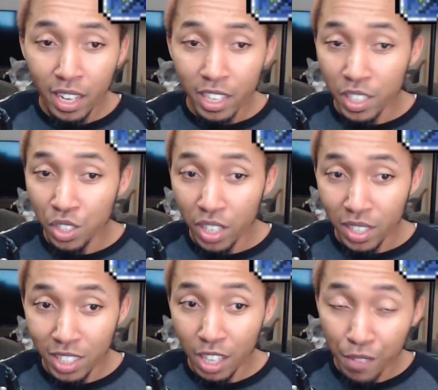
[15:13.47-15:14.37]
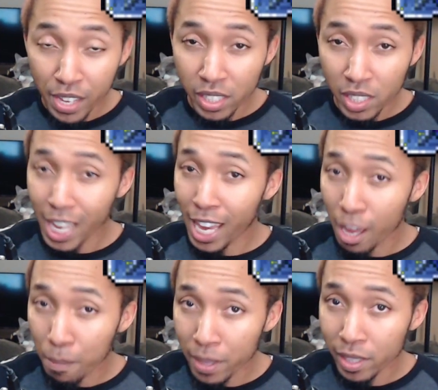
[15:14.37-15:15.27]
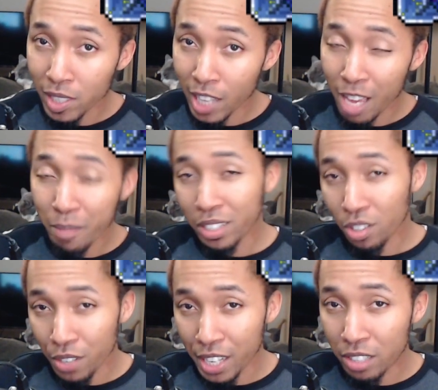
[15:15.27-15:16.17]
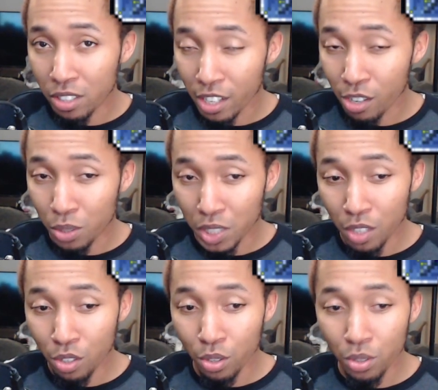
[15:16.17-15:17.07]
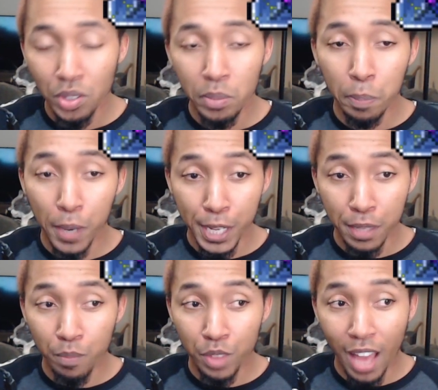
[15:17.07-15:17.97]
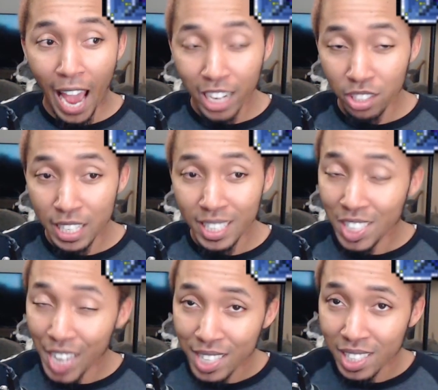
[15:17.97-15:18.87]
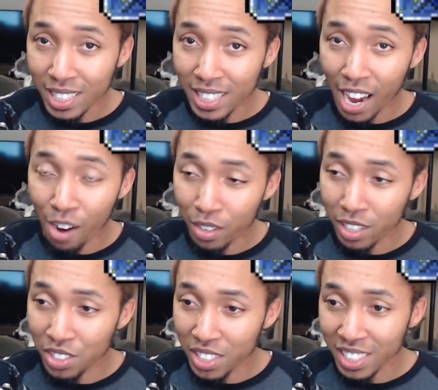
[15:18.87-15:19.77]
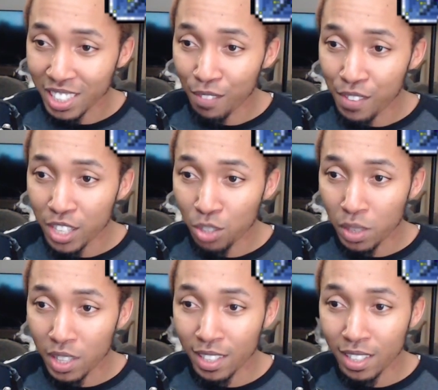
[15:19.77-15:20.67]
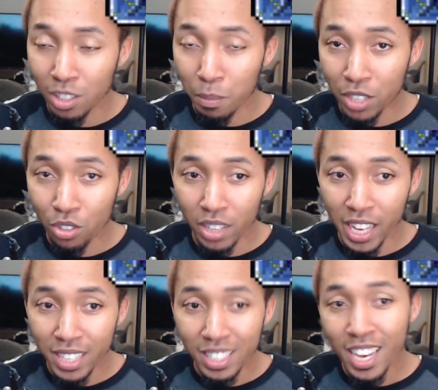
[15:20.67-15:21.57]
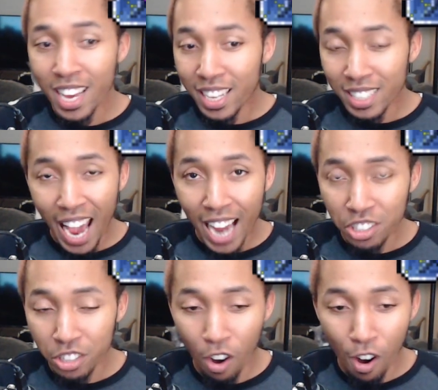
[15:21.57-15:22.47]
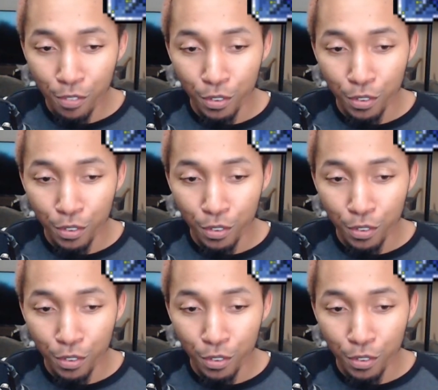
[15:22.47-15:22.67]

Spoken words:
Conjunctivious can be the same. It's a little easier to kill Tentacles, but actually chasing down Conjunctivious with Symmetrical Lance is actually awful.